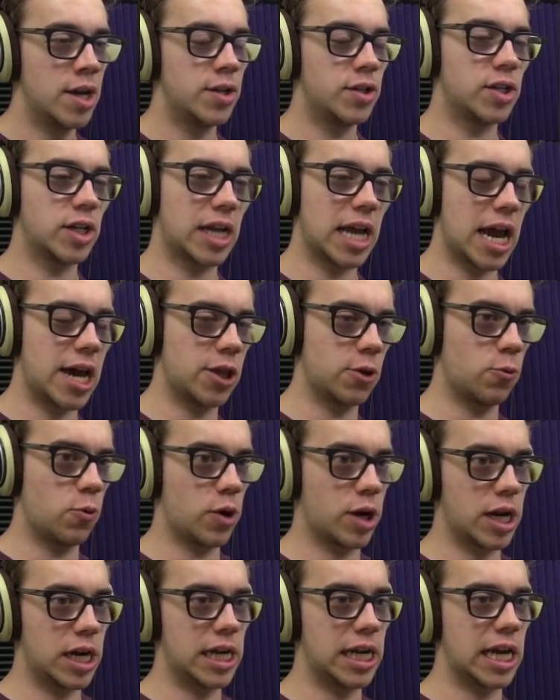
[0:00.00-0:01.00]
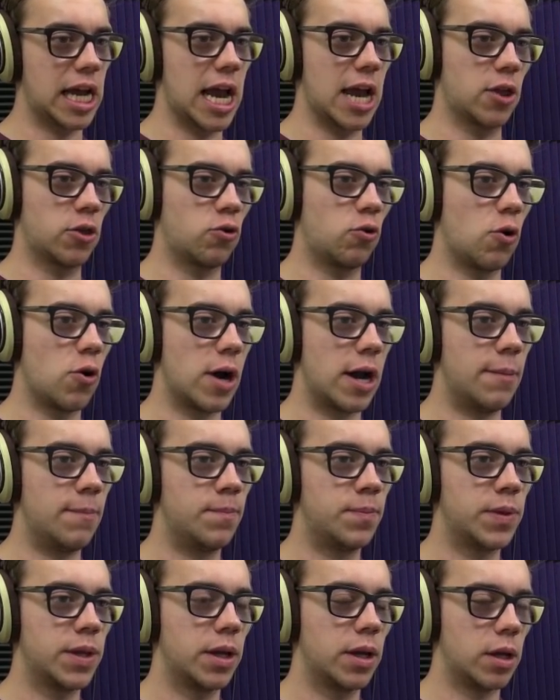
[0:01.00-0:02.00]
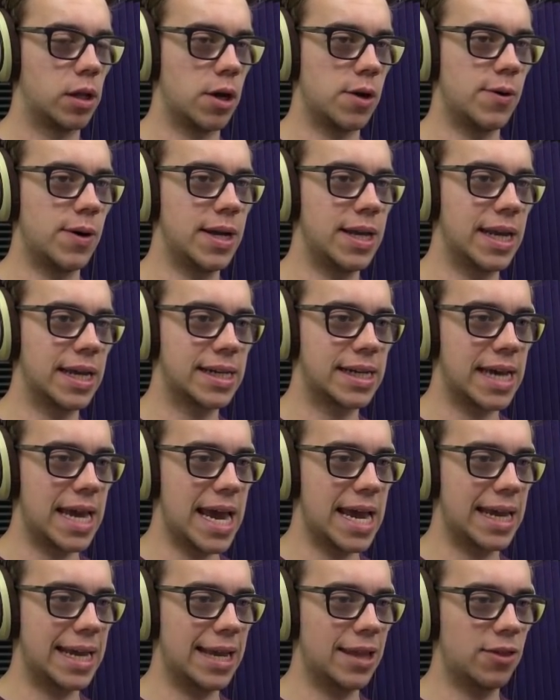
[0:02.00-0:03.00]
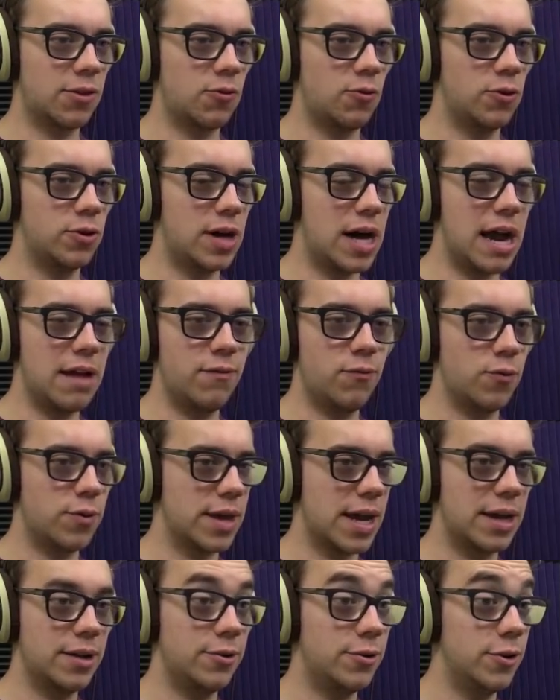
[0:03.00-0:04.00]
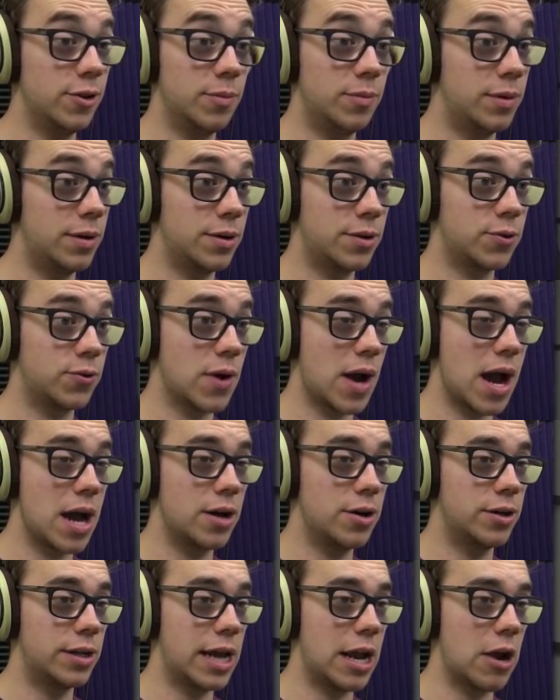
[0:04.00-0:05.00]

Together we're gonna get through it. You know what? You can't get through life without a little bit of trial and